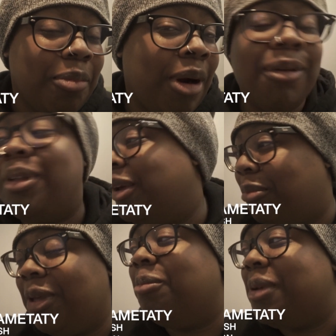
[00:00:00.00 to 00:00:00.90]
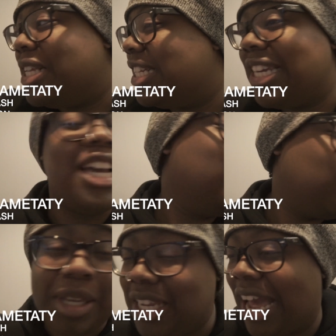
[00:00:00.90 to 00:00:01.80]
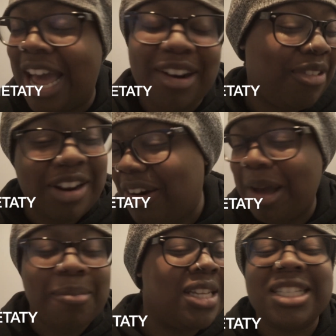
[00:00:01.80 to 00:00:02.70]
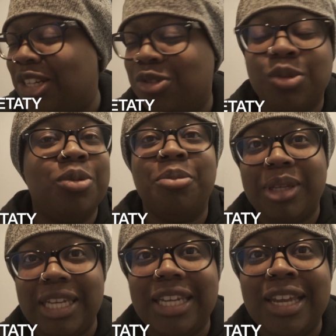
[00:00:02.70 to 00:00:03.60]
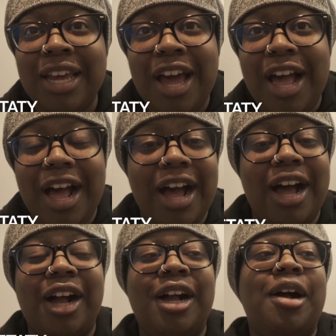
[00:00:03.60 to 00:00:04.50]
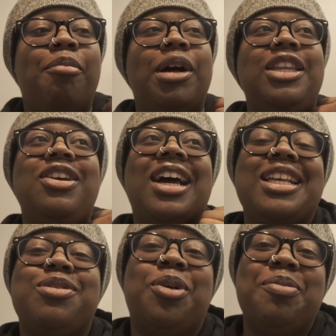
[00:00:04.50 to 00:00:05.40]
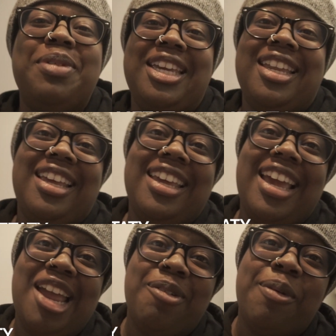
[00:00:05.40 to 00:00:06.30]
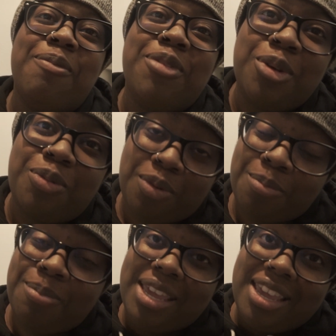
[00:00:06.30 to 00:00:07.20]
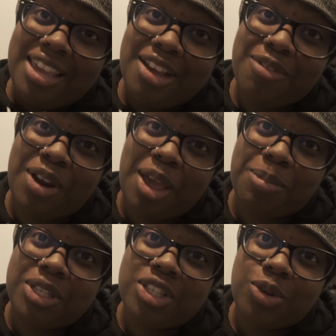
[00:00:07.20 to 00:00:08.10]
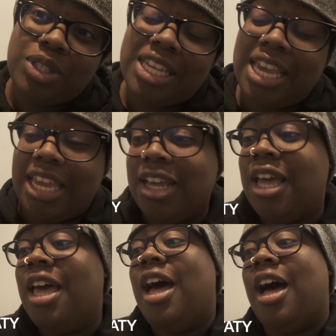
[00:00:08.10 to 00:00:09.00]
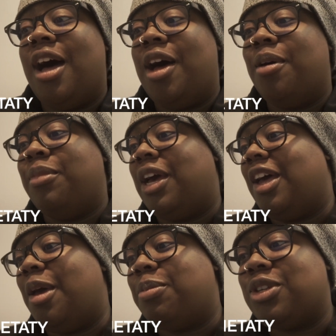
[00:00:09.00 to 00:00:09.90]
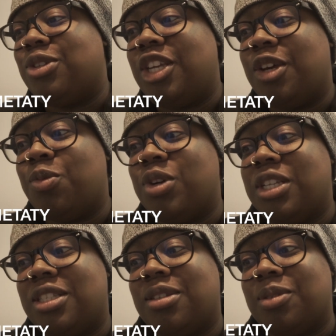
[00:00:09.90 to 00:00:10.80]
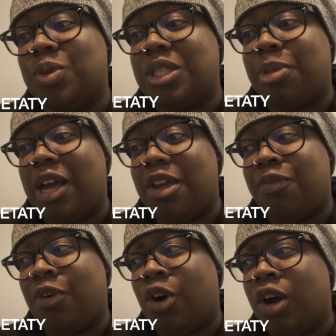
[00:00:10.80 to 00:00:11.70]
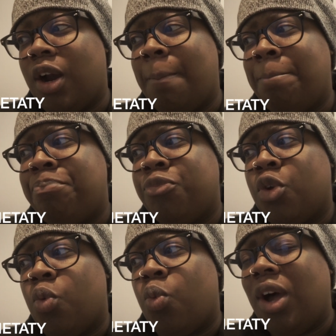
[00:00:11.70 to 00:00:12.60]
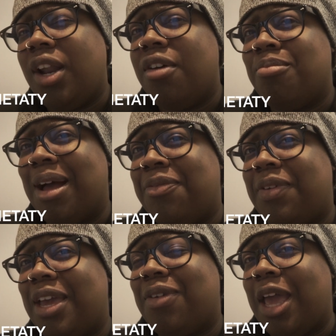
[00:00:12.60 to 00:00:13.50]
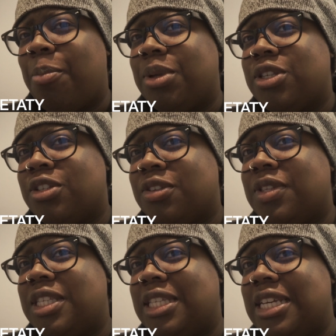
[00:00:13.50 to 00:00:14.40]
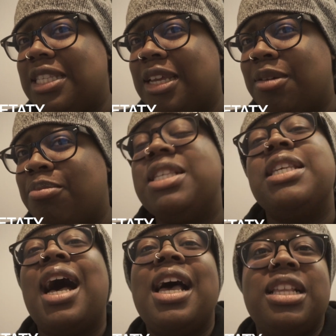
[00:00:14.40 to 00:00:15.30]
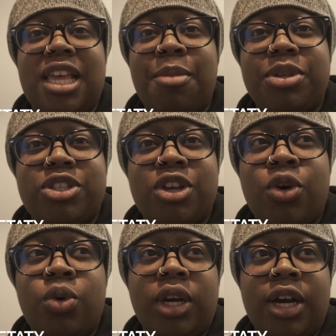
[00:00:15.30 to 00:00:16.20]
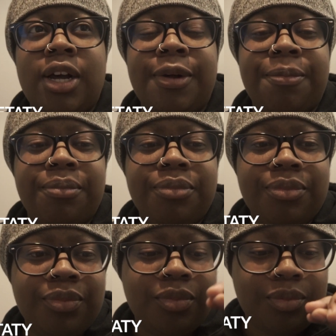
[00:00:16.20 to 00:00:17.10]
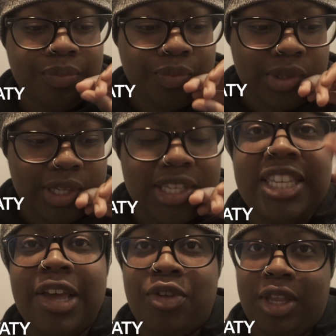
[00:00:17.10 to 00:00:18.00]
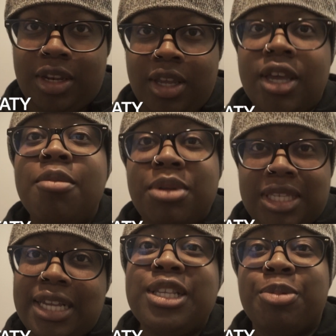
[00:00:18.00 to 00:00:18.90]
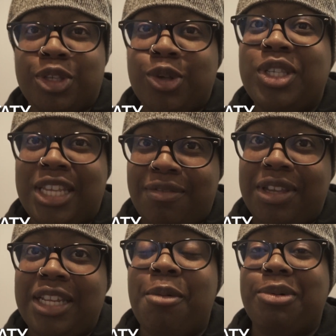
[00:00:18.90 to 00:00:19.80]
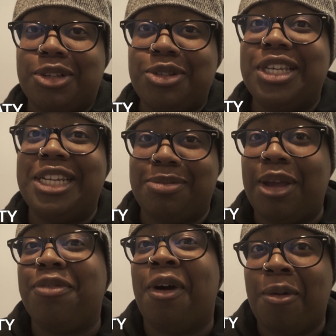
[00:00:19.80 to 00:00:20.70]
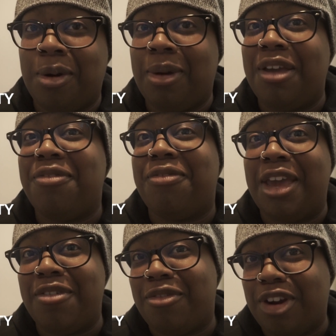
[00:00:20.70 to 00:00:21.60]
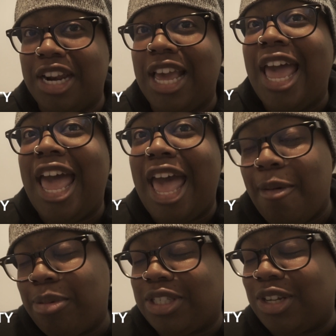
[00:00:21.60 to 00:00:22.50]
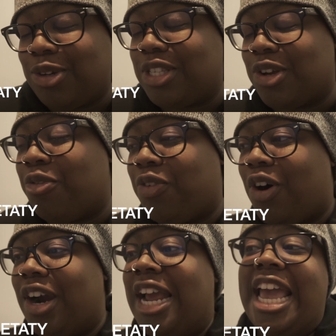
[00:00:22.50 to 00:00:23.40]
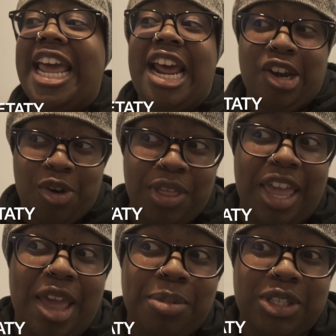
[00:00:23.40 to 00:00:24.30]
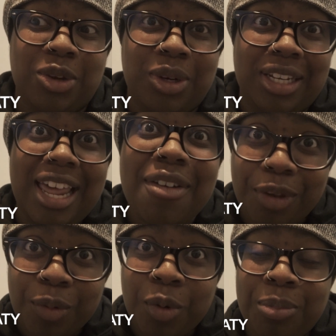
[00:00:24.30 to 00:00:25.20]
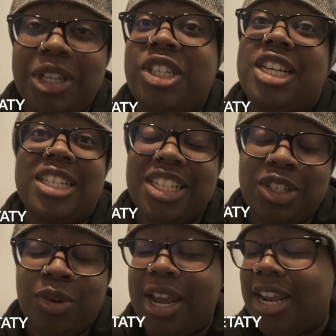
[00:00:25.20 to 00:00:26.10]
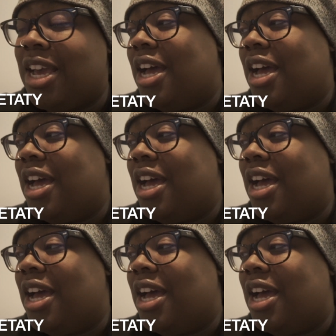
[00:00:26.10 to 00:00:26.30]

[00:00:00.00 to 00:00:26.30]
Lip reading: Probably be busy next week. I don't know how my schedule will be. But you guys won't be getting a review from me for Episode 10. Now, Episode 10 was by far one of my favorite episodes of the season, besides episode 7. Besides episode 7, episode 10 is by far one of my favorite episodes so far. And I know that episode 11 will be just as great.